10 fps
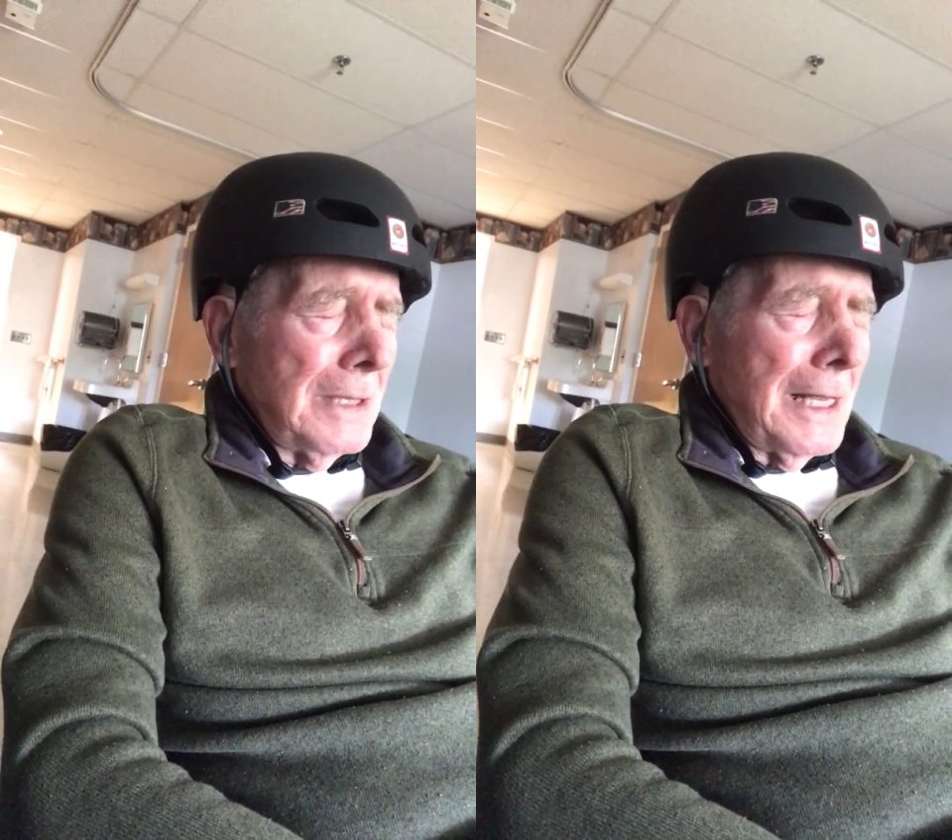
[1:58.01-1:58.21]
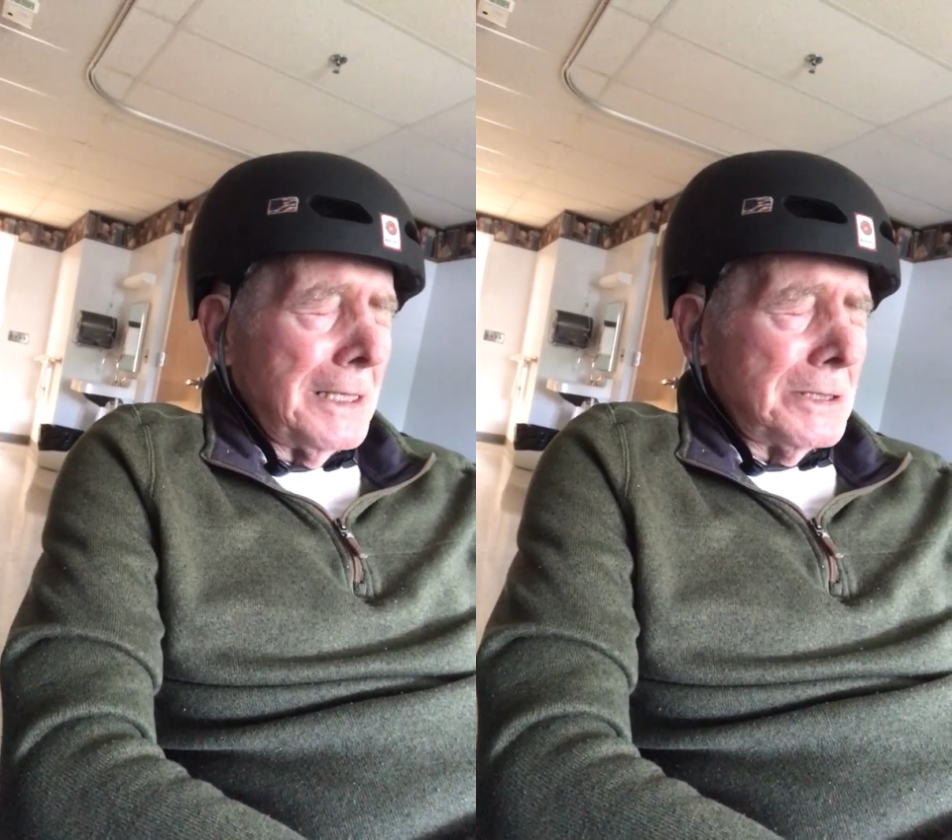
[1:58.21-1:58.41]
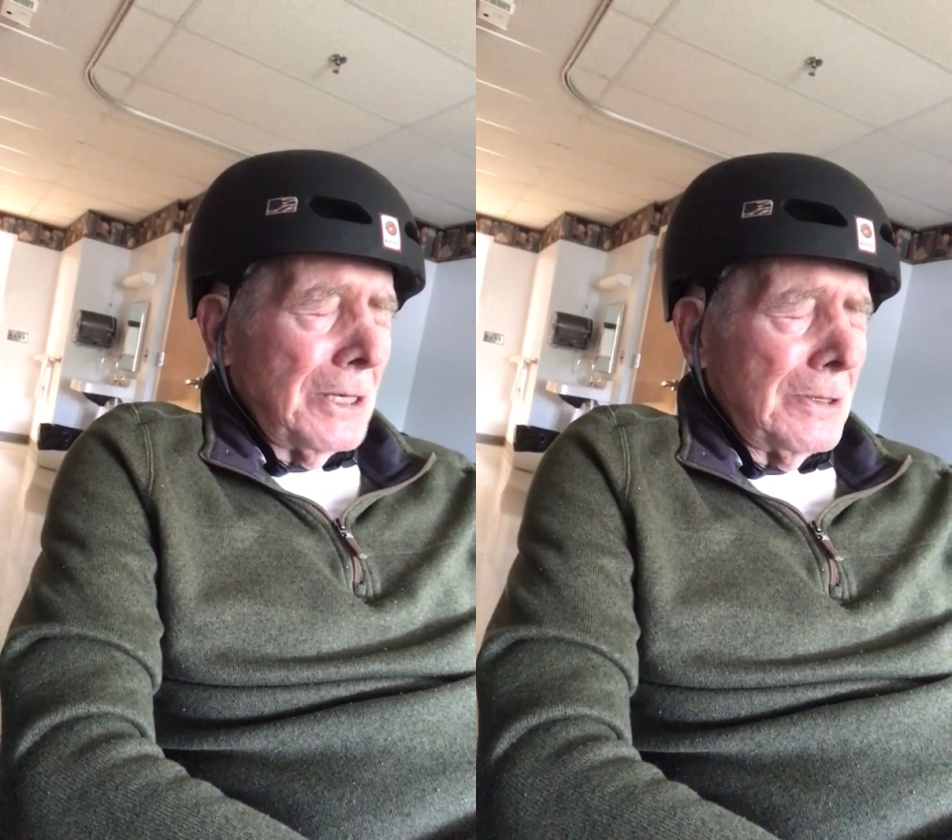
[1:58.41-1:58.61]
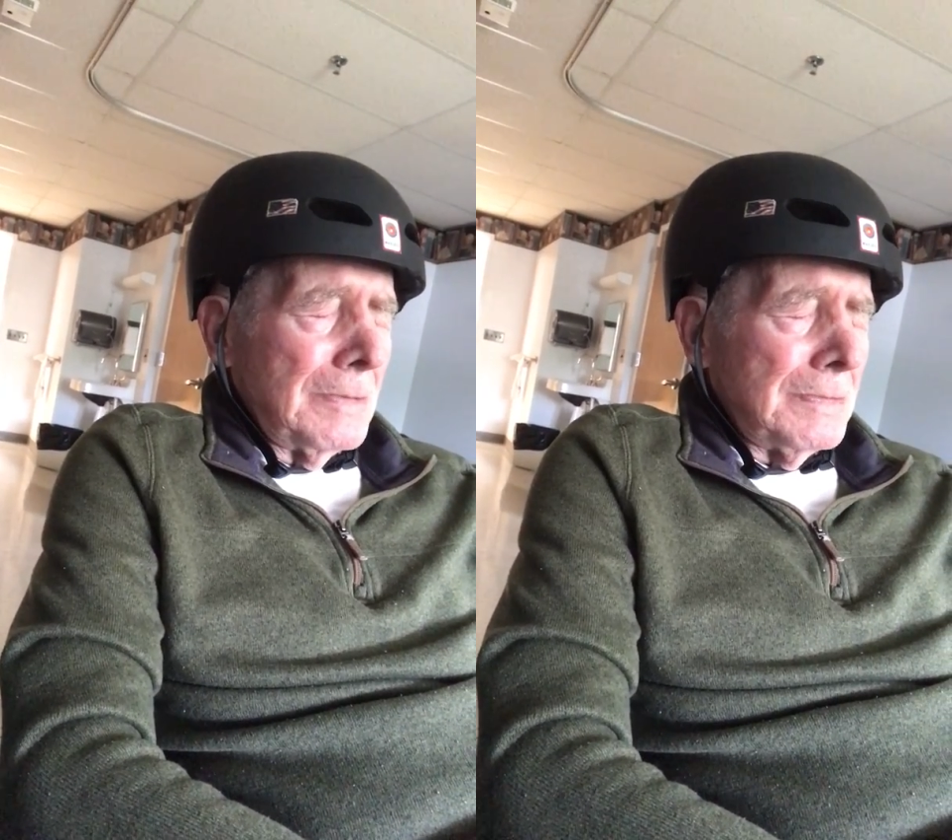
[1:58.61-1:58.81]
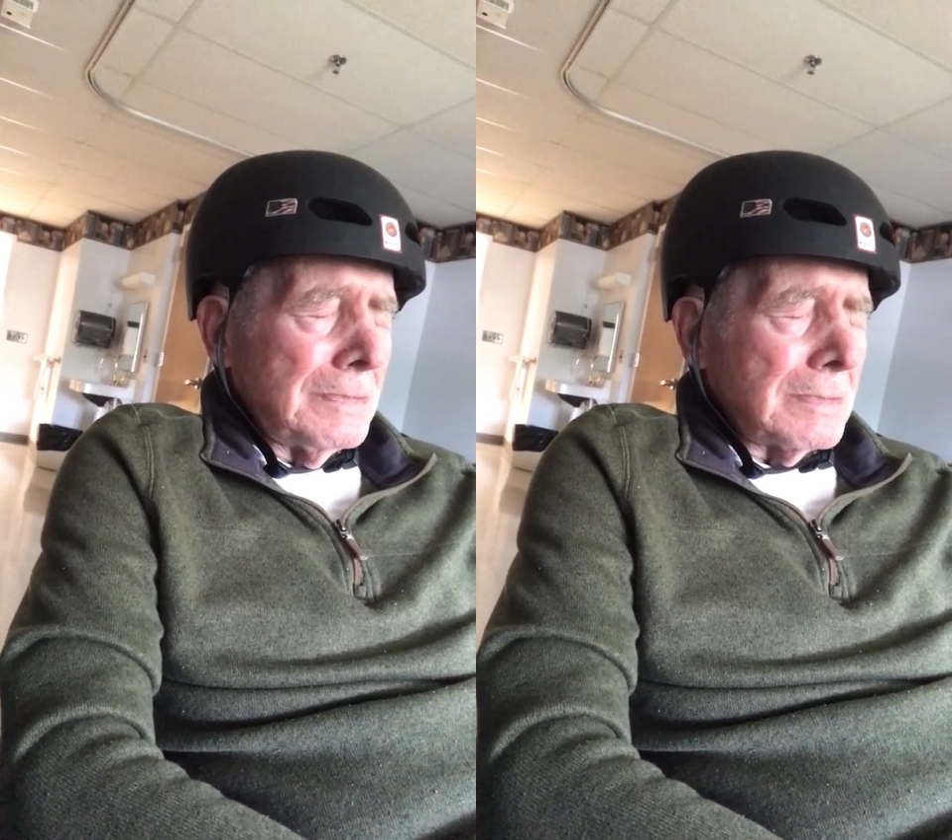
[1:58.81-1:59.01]
landing zone,
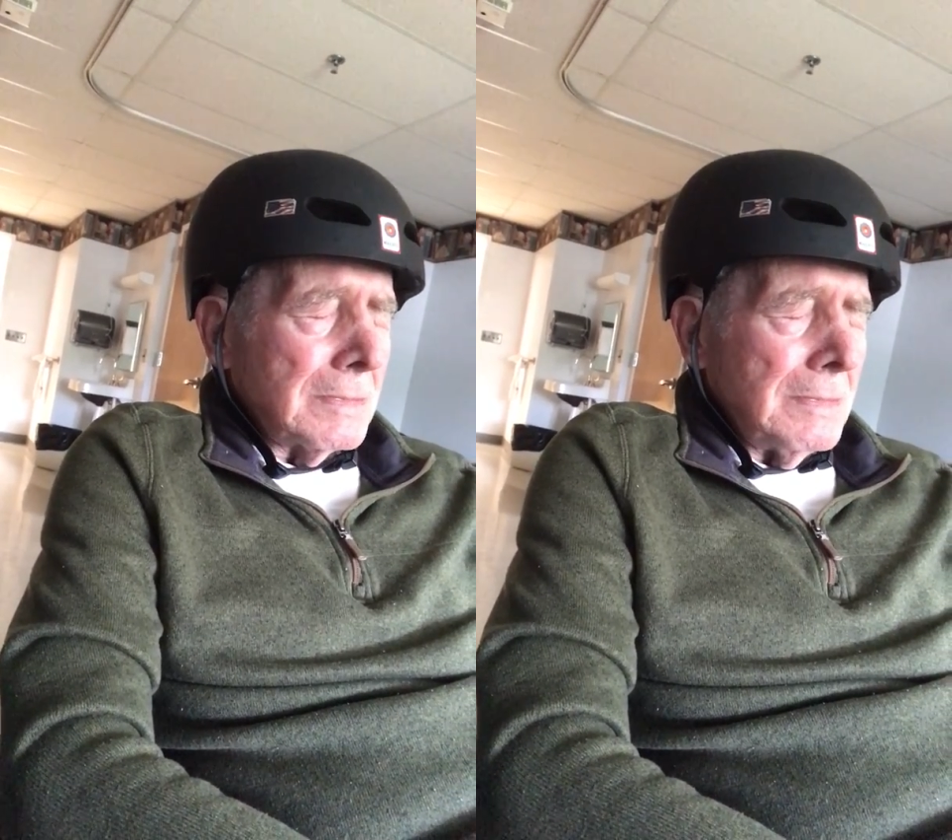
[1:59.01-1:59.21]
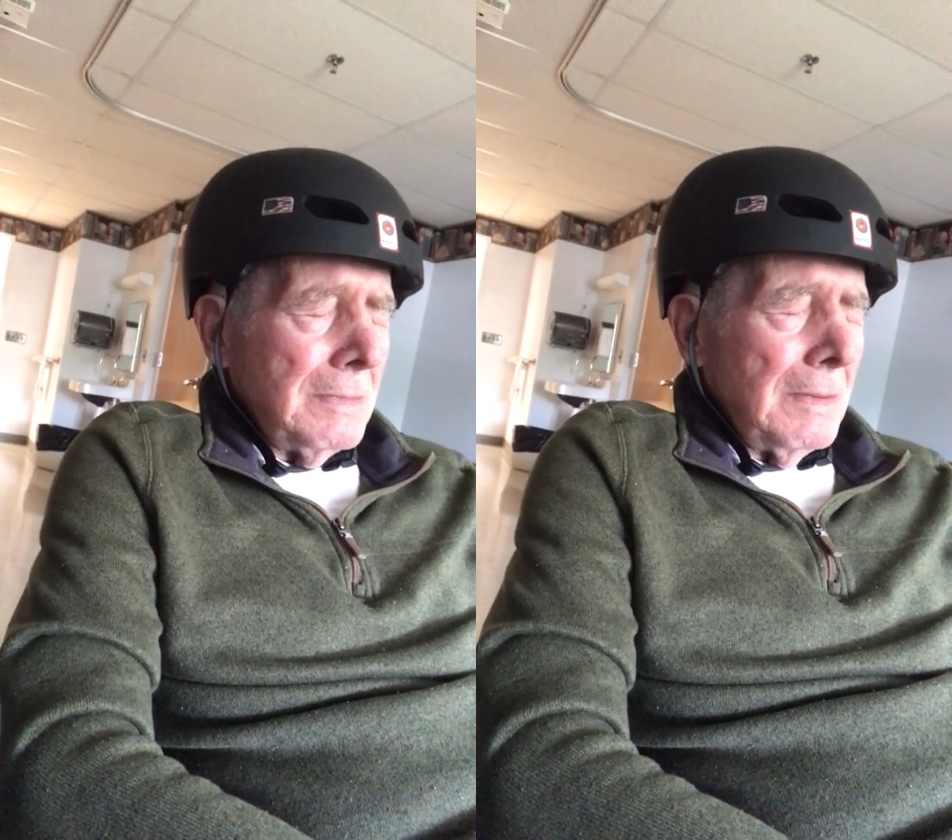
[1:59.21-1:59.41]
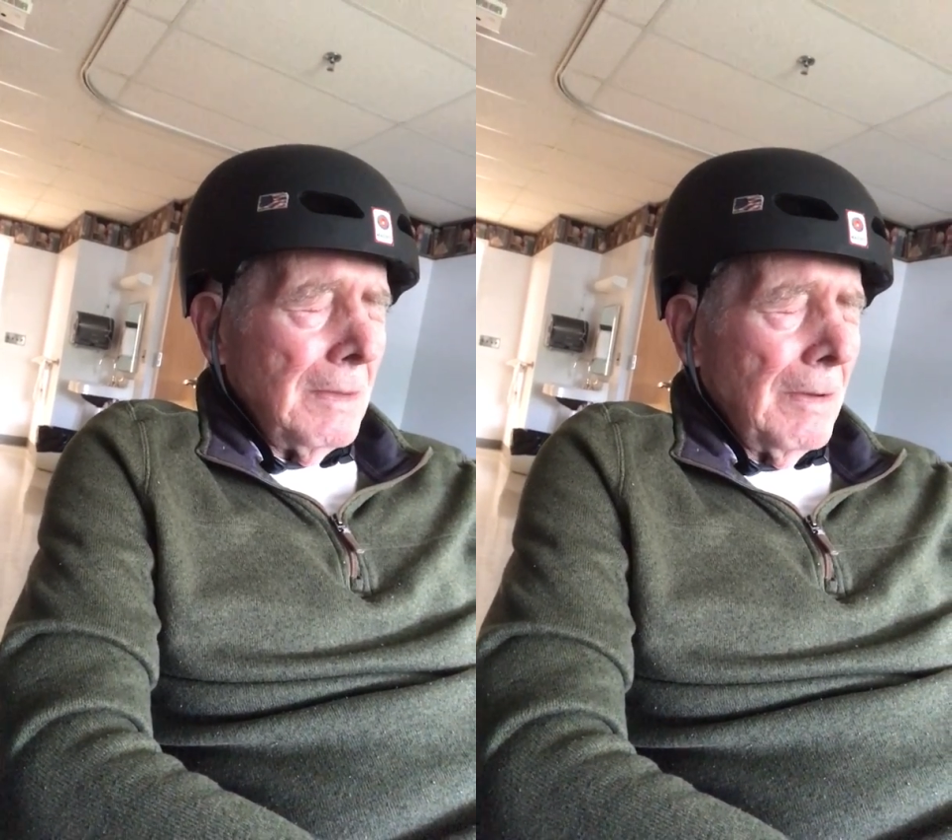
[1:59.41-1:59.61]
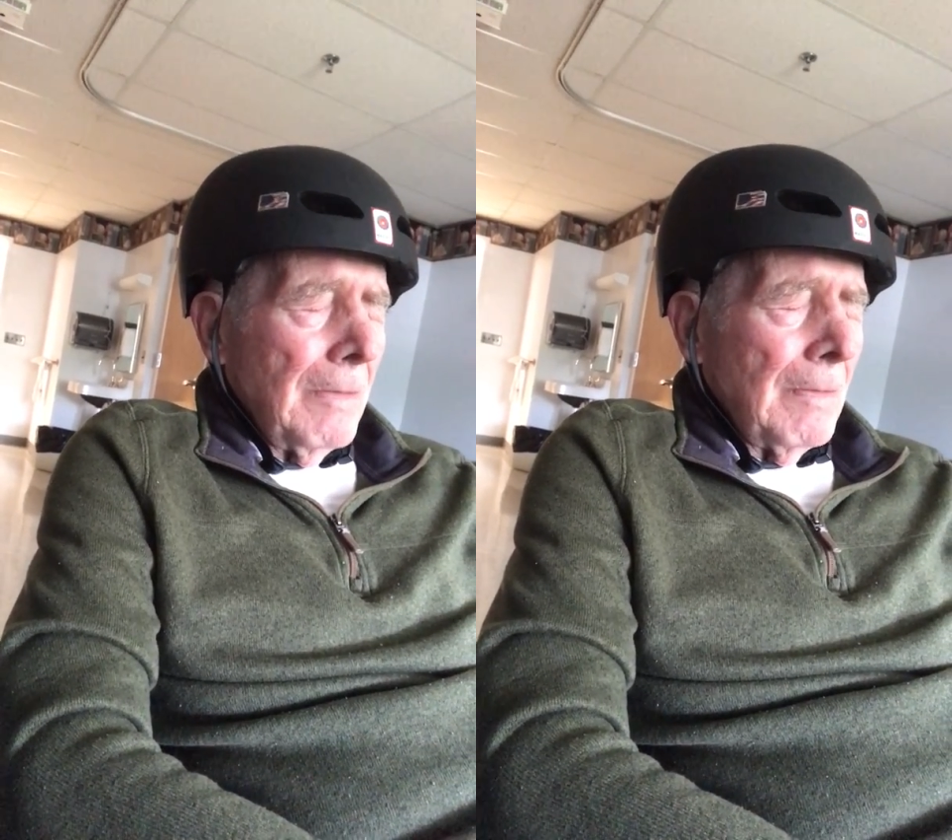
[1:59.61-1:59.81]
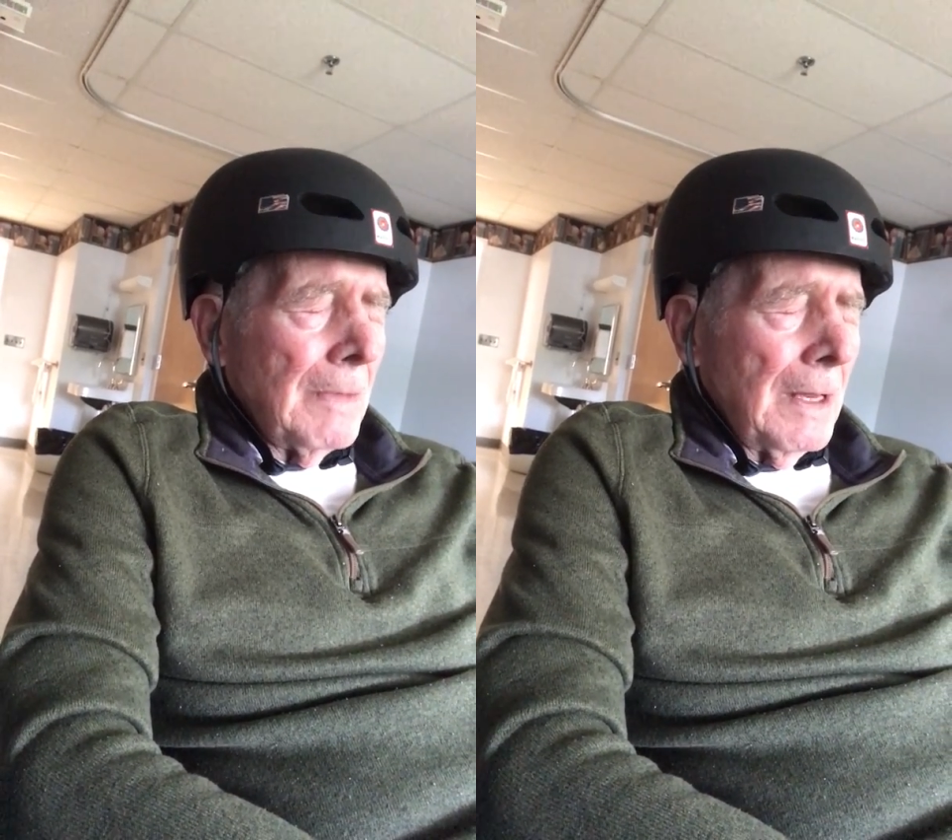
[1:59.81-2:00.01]

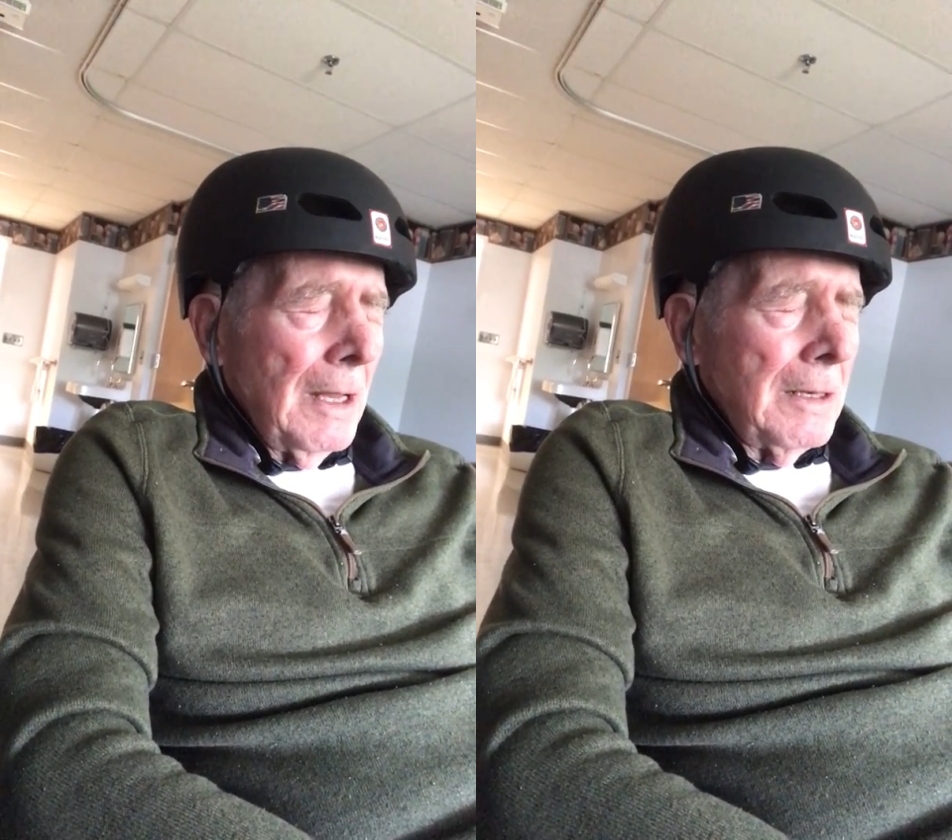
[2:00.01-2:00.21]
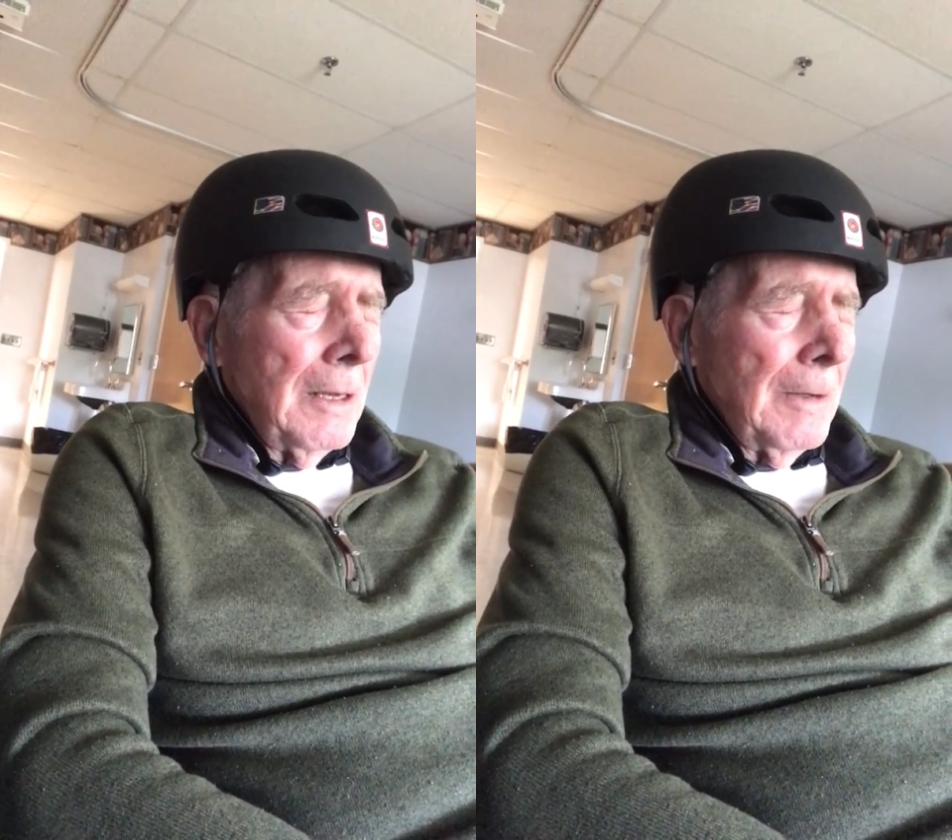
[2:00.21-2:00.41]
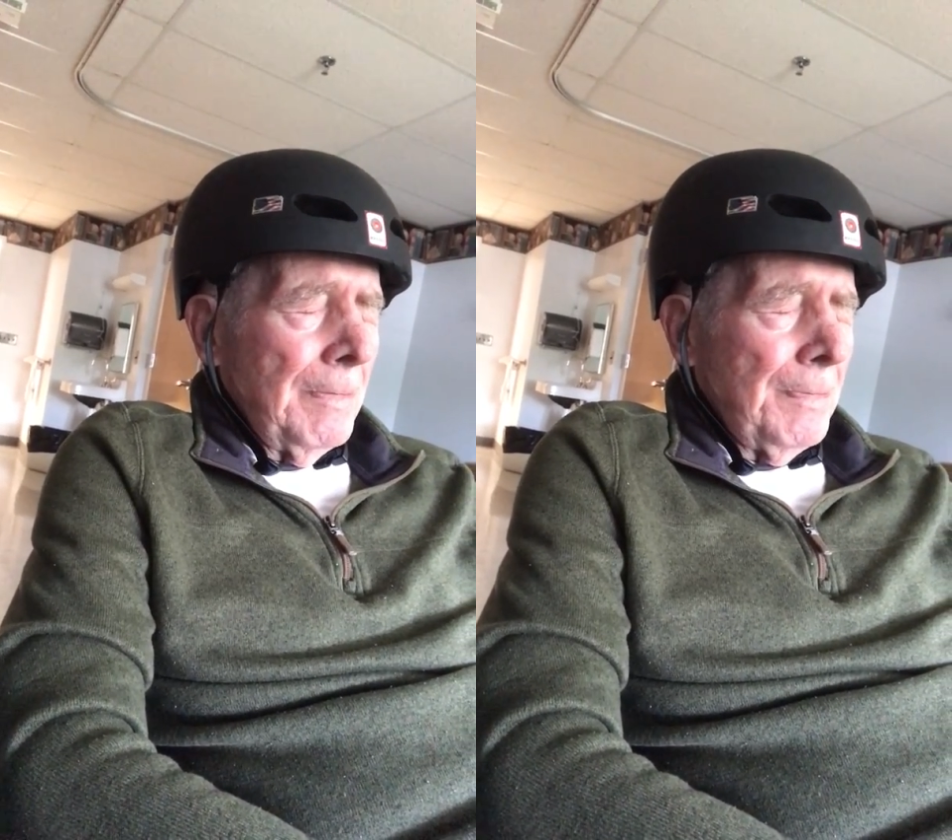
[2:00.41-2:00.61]
and